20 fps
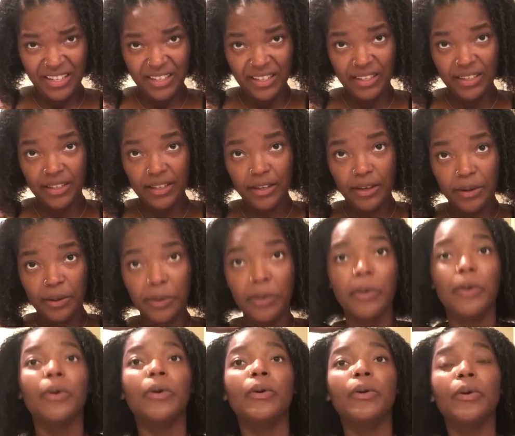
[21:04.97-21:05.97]
So
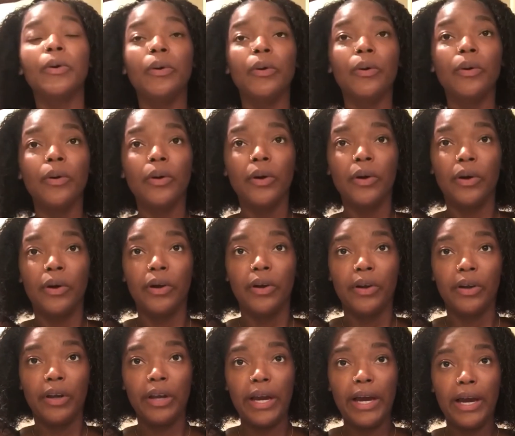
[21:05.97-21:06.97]

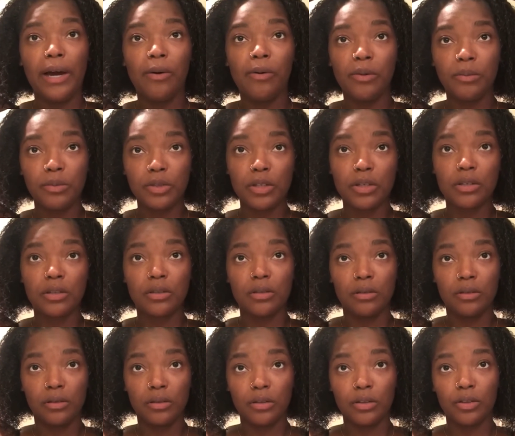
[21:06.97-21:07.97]
now I'm just
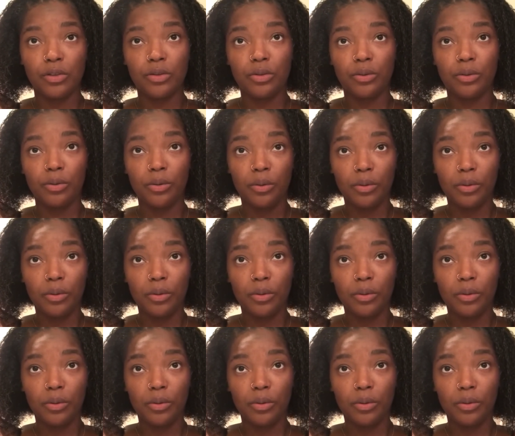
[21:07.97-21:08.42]
going to